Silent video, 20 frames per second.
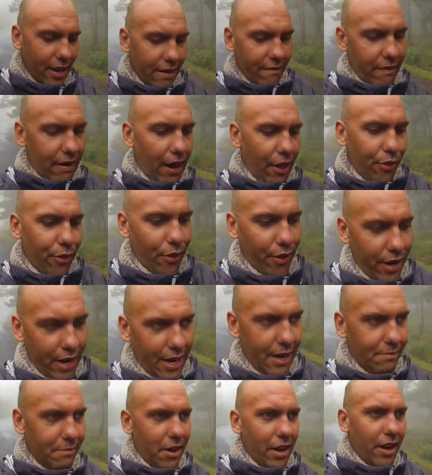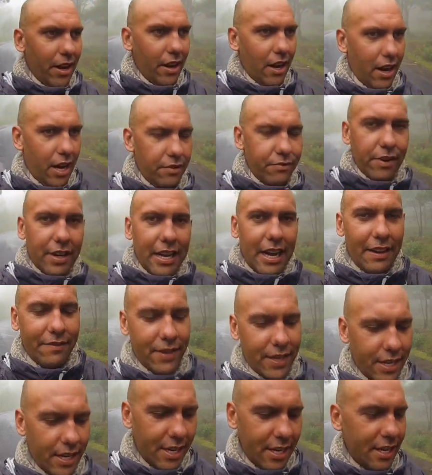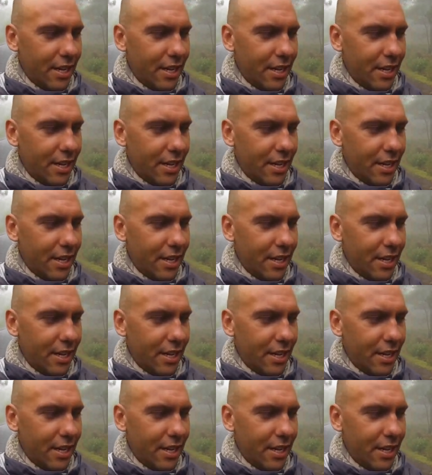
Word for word: but I thought um, I'd, I'd recovered.